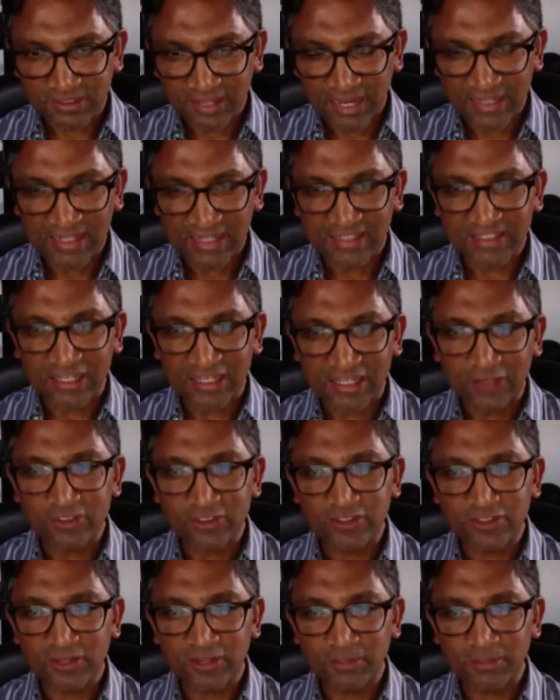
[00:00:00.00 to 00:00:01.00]
and I don't
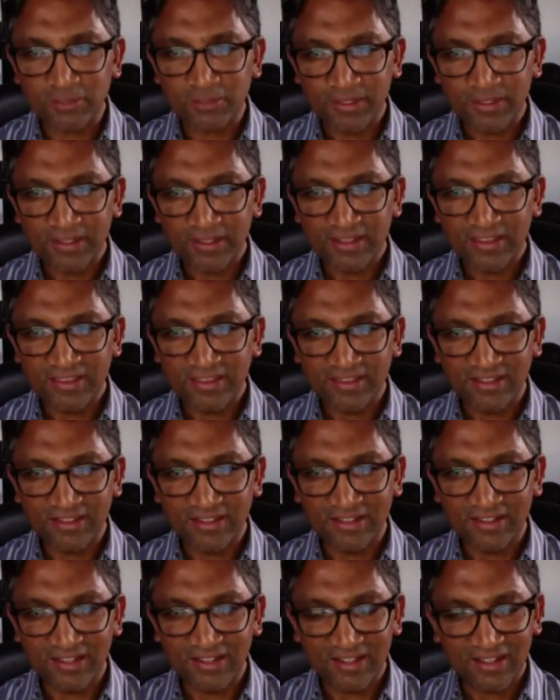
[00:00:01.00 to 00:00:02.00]
stop
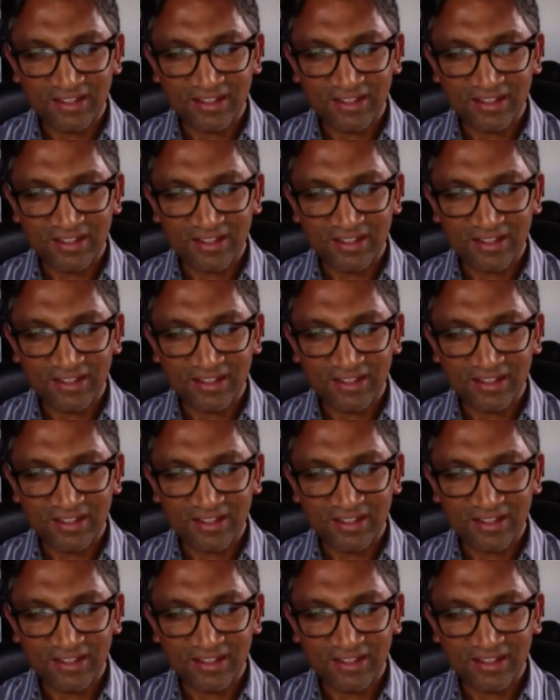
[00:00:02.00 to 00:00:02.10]
the